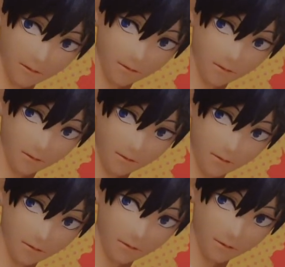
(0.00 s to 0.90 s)
from that
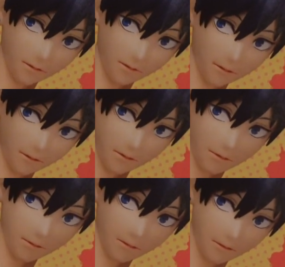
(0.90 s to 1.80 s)
same
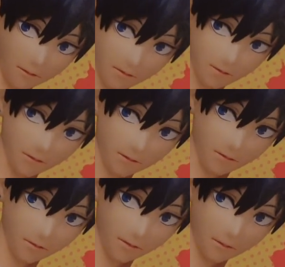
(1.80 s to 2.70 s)
store, I picked up
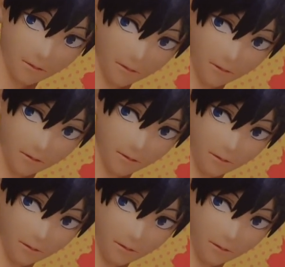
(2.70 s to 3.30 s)
this Aki